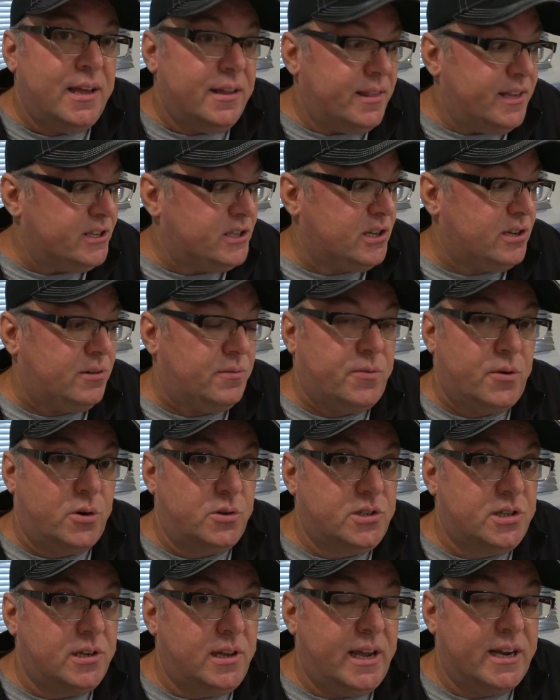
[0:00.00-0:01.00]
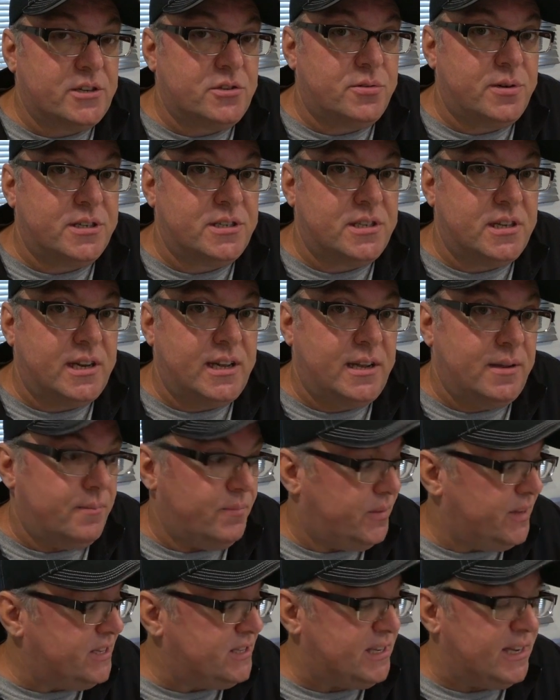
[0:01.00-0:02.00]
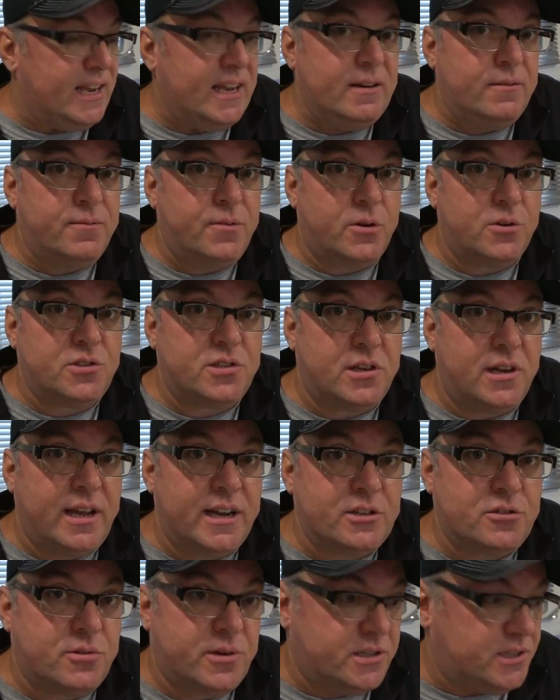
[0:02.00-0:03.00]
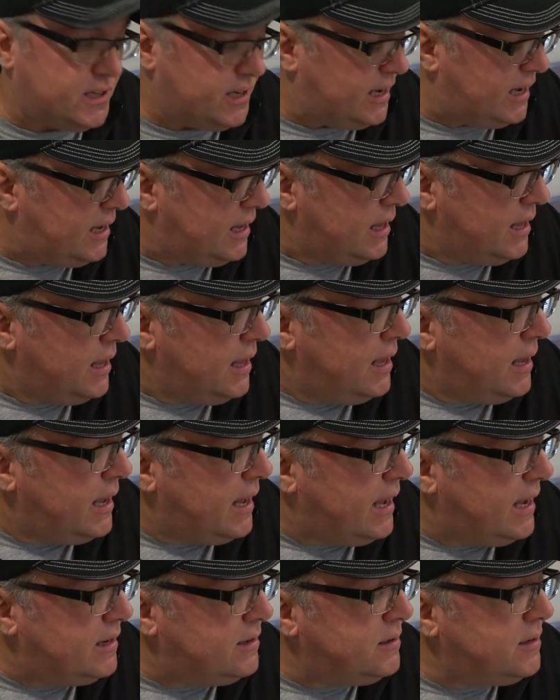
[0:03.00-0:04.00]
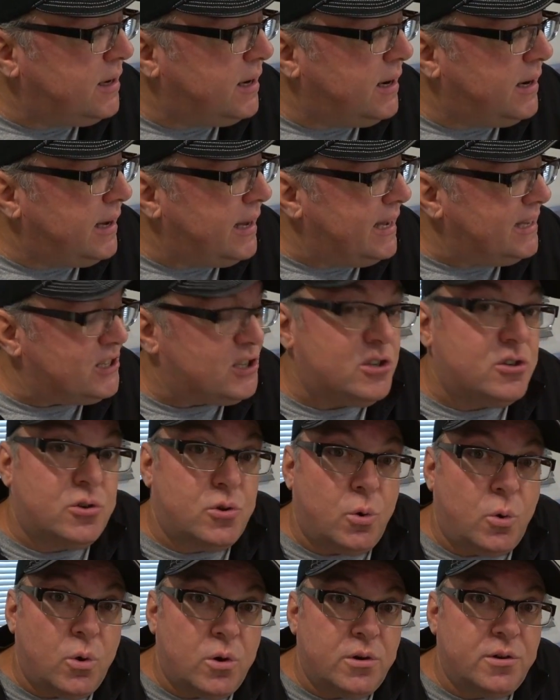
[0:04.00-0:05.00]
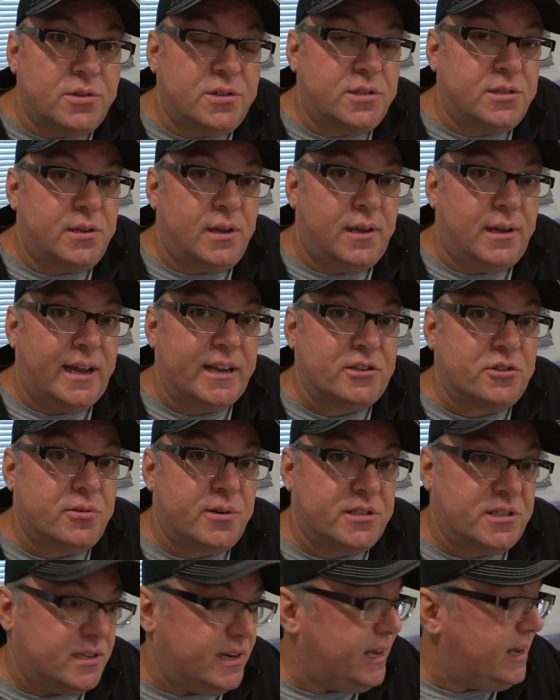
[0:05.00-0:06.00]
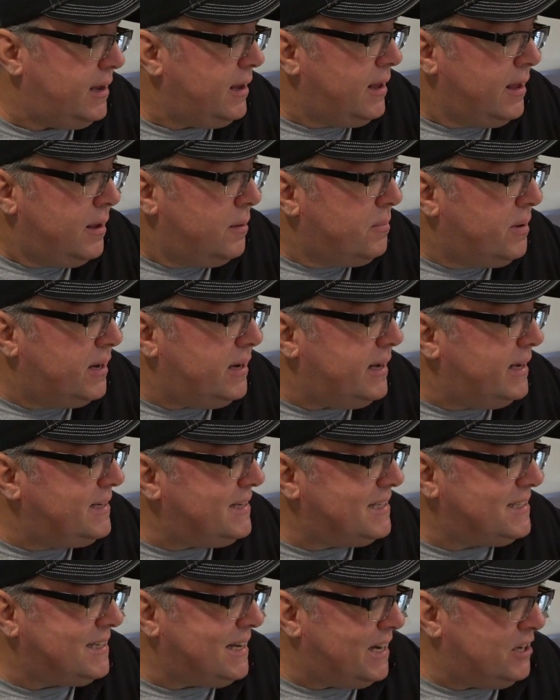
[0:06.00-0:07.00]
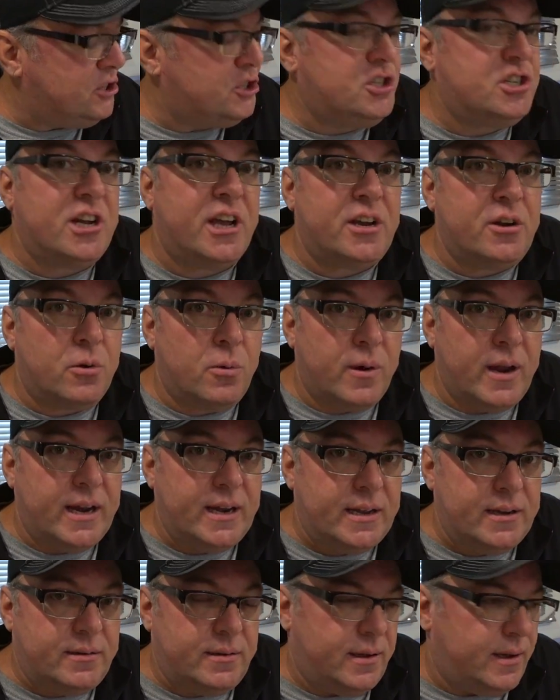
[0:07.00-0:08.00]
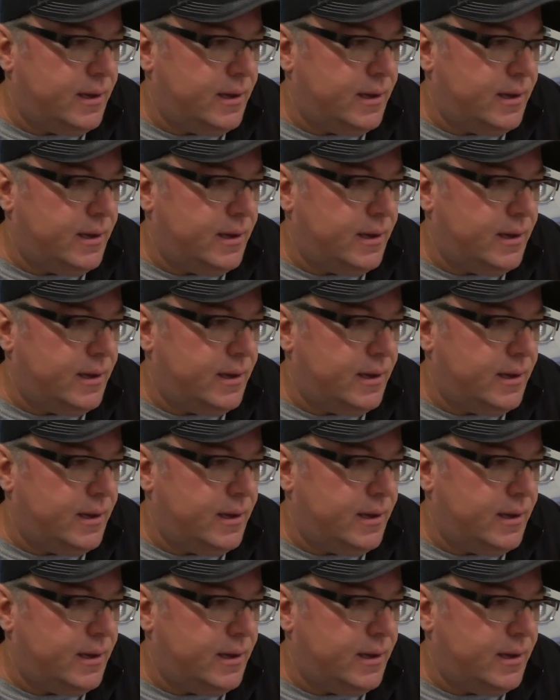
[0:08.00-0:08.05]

This converts electricity, this inverts electricity, and it stores electricity, but it does not generate it.